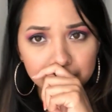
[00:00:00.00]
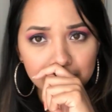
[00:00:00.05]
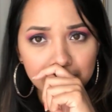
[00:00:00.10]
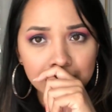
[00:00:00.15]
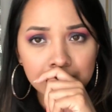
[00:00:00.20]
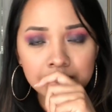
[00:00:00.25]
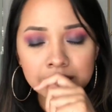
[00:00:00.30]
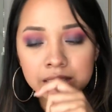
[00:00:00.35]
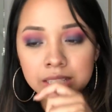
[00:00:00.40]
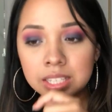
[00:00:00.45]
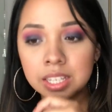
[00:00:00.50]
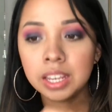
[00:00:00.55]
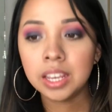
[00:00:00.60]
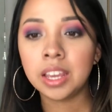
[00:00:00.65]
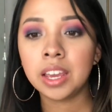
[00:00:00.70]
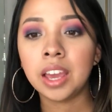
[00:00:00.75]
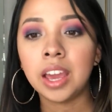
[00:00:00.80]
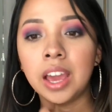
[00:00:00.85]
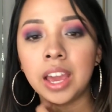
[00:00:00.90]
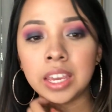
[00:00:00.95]
And
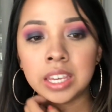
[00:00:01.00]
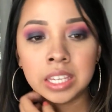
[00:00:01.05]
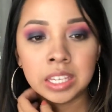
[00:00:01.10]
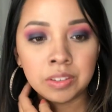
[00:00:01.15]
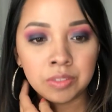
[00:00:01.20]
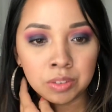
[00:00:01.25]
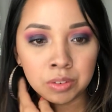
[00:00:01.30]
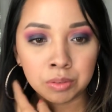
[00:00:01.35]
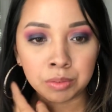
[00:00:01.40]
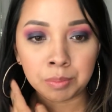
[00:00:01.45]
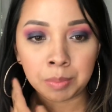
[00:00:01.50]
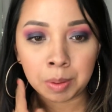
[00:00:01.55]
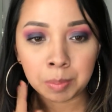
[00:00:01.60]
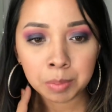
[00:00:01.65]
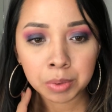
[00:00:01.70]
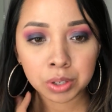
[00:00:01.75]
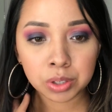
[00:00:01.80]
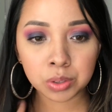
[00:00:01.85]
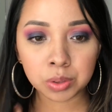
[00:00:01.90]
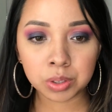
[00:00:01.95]
I even
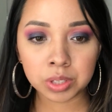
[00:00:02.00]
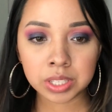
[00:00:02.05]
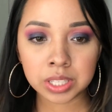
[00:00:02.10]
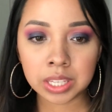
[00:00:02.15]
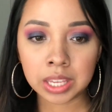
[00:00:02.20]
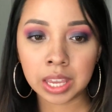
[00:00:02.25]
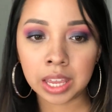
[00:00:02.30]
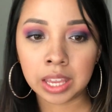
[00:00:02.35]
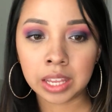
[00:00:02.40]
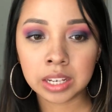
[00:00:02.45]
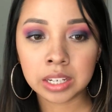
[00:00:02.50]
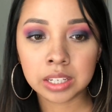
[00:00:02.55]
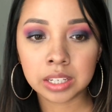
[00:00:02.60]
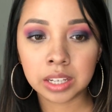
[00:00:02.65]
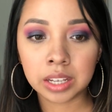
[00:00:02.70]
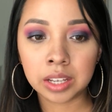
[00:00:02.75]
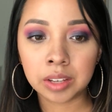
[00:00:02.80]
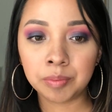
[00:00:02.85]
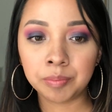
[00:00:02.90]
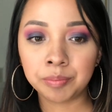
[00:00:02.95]
remember towards the end,
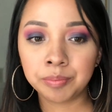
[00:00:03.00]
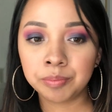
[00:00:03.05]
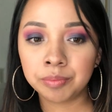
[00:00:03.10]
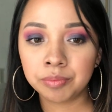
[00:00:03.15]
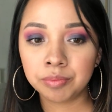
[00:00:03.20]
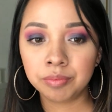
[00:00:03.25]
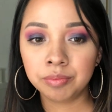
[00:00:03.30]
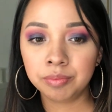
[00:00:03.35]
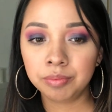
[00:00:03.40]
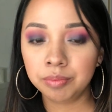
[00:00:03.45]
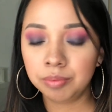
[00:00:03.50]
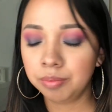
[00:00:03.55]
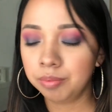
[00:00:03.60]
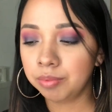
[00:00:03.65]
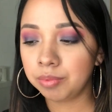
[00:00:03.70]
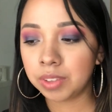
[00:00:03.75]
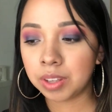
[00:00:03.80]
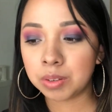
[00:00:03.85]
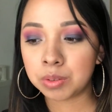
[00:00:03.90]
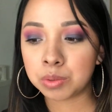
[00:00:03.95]

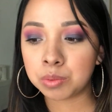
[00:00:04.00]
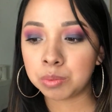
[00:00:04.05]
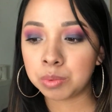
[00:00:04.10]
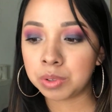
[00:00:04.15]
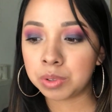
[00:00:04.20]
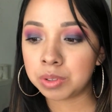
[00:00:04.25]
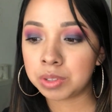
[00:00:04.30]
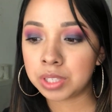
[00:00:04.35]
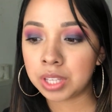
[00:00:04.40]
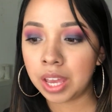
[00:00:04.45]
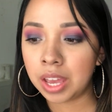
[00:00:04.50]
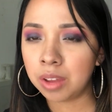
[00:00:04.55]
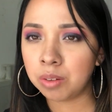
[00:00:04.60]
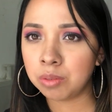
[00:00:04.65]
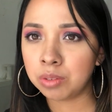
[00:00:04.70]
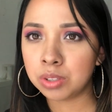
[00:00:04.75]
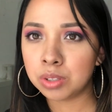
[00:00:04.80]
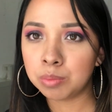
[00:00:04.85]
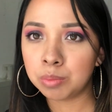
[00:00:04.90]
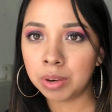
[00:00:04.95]
I was real sad,
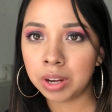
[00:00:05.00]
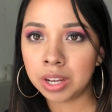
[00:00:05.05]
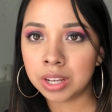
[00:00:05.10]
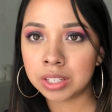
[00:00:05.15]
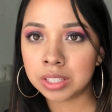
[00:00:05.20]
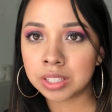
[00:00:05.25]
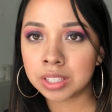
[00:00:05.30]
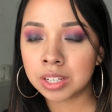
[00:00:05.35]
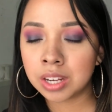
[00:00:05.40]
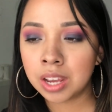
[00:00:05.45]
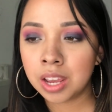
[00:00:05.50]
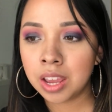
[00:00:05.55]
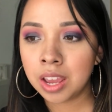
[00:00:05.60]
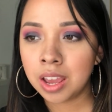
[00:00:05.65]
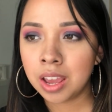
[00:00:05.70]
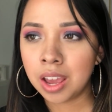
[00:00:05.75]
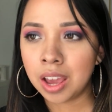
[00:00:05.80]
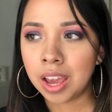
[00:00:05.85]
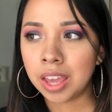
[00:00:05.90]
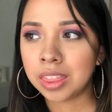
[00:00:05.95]
real depressed.
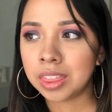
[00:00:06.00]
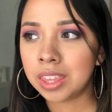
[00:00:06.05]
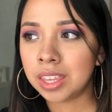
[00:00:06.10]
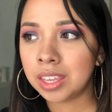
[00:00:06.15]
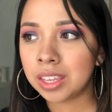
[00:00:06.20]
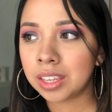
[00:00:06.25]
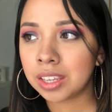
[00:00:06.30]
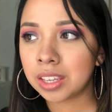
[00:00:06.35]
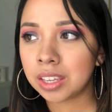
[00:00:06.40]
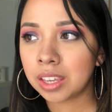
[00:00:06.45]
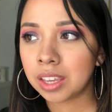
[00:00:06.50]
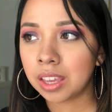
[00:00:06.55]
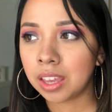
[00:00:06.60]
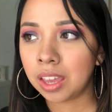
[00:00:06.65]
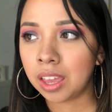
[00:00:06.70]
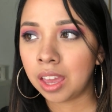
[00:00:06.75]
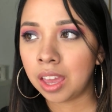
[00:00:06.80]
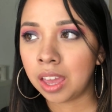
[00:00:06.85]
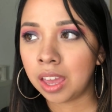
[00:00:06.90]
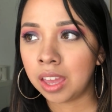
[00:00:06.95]
I think
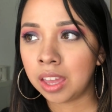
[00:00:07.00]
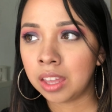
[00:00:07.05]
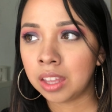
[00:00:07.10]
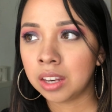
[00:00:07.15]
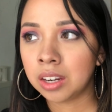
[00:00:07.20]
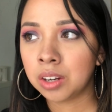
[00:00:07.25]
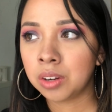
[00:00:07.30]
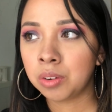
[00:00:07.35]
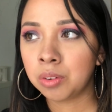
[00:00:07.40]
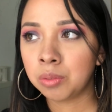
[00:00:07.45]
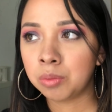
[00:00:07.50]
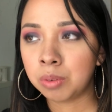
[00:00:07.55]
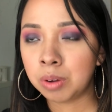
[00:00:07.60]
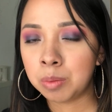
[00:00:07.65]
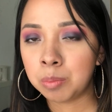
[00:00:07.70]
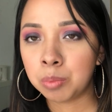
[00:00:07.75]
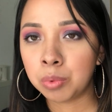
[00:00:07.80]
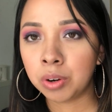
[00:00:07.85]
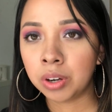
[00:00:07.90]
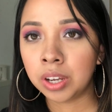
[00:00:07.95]
at
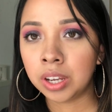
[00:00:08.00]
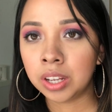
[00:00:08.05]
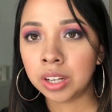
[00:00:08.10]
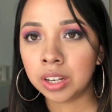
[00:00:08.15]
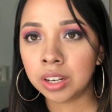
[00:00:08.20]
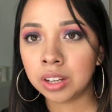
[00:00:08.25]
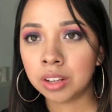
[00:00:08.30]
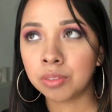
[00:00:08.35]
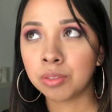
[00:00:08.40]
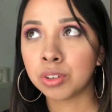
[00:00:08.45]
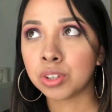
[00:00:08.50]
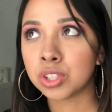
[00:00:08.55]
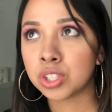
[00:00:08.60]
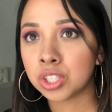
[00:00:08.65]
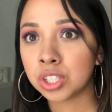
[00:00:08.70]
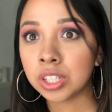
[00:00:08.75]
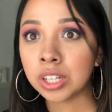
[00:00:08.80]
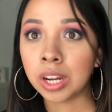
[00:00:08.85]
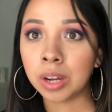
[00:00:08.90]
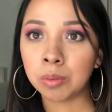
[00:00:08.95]
one point for
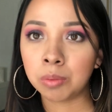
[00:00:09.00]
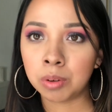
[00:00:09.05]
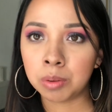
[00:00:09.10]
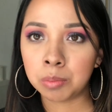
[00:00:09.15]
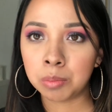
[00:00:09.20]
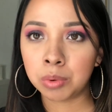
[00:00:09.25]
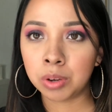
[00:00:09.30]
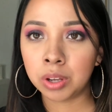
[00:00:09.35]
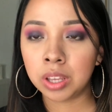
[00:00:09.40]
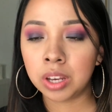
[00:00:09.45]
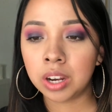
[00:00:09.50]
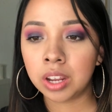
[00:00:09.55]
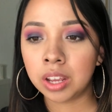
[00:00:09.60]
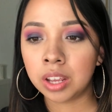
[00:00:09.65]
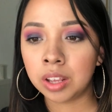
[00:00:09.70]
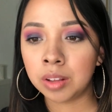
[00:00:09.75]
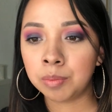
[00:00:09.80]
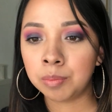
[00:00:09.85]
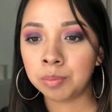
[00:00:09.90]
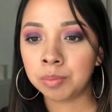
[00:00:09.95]
sure at one point,
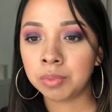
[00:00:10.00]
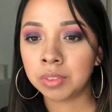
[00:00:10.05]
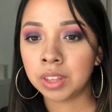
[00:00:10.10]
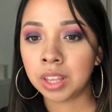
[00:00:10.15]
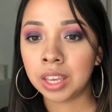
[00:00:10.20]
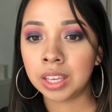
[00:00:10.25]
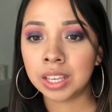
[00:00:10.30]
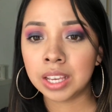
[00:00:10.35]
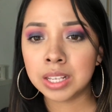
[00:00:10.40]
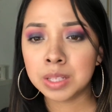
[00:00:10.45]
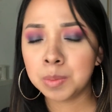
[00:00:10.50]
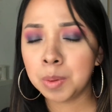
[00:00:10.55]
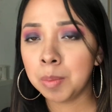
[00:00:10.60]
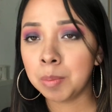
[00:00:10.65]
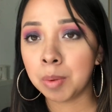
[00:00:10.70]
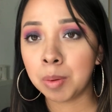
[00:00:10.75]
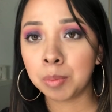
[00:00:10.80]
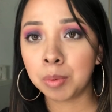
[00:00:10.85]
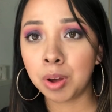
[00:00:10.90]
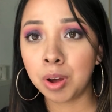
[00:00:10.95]
I guess my
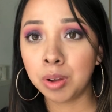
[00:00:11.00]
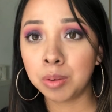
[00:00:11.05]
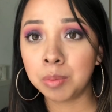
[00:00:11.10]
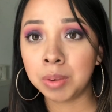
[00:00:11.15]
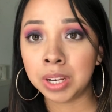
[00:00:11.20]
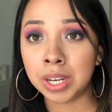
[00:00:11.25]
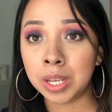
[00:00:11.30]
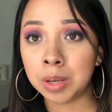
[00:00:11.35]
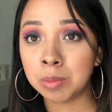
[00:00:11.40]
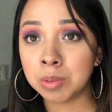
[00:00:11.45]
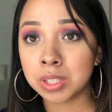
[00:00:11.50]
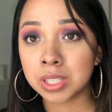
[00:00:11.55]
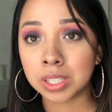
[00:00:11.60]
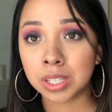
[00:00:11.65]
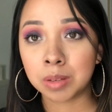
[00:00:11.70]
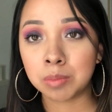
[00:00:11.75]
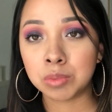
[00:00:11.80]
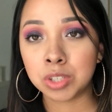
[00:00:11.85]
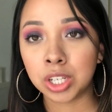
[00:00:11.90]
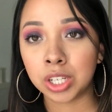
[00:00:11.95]
mom called my neighbor to
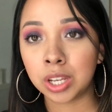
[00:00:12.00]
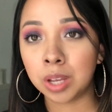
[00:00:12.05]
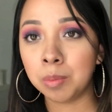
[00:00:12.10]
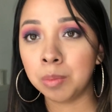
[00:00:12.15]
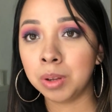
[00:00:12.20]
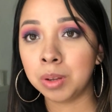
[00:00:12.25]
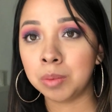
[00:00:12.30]
come check up